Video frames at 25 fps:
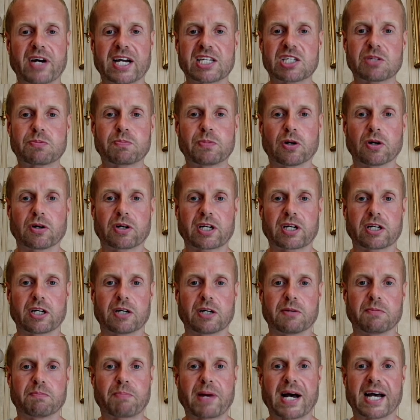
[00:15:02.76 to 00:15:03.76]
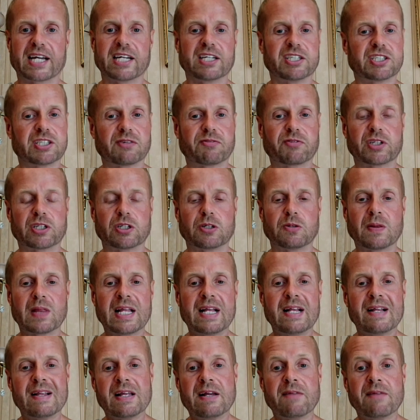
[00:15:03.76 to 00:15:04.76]
Facebook um, page. If you
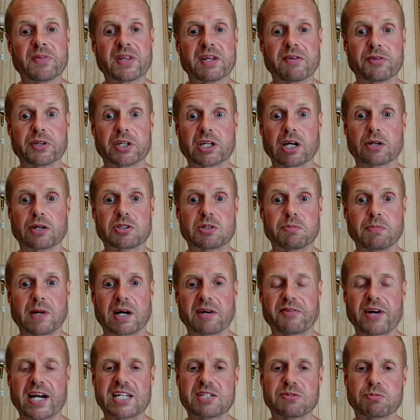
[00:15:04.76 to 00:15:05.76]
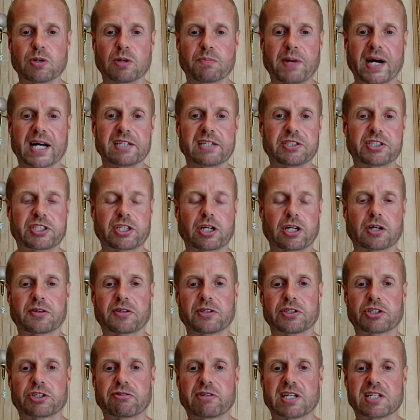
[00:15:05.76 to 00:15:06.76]
if you go to my Facebook page,
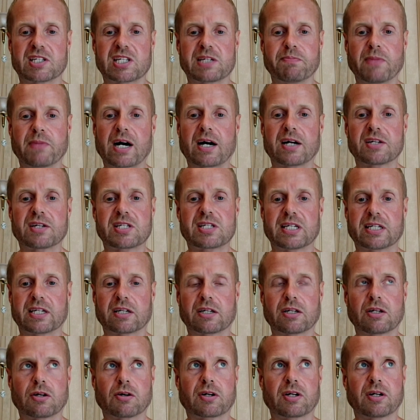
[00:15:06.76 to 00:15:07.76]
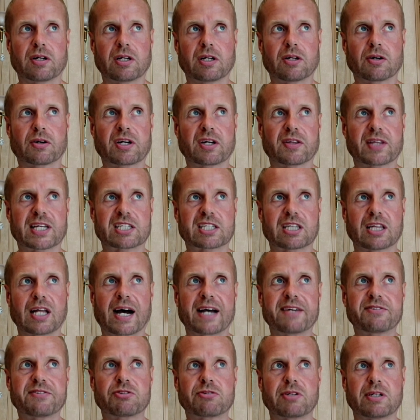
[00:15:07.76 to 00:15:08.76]
Jonathan Trinity Martin, and look at look at this
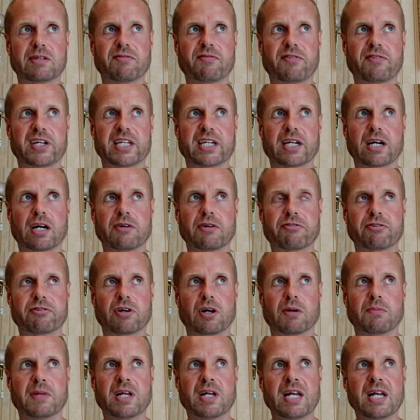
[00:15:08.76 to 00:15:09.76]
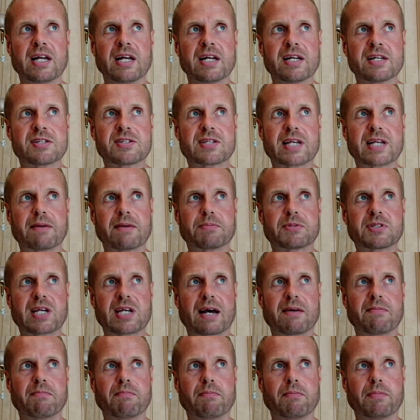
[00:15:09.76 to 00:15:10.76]
live stream video from
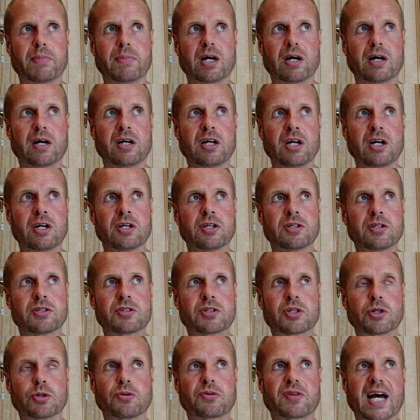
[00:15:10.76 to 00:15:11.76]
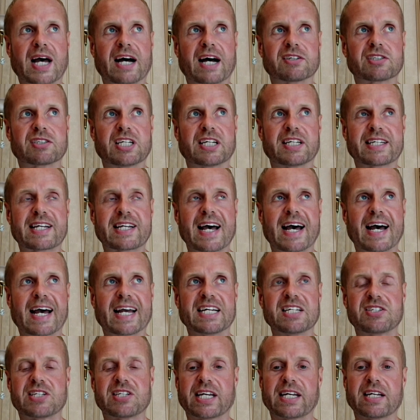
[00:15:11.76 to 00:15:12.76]
September
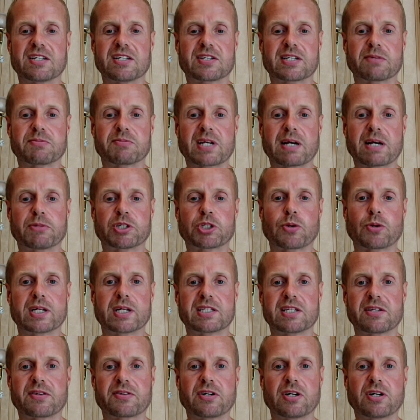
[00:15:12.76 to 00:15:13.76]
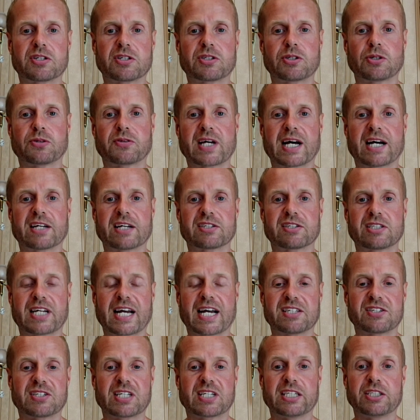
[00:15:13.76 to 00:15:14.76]
2018, September 23rd,
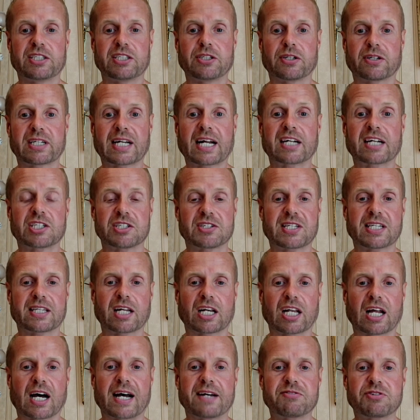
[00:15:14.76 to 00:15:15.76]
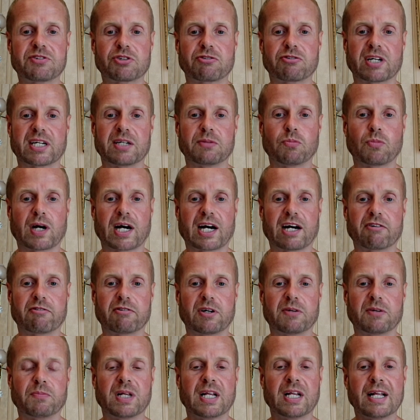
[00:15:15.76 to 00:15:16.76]
2018, you can actually see the live stream
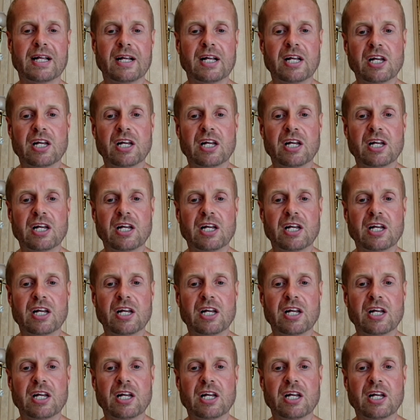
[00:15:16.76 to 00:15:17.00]
where um,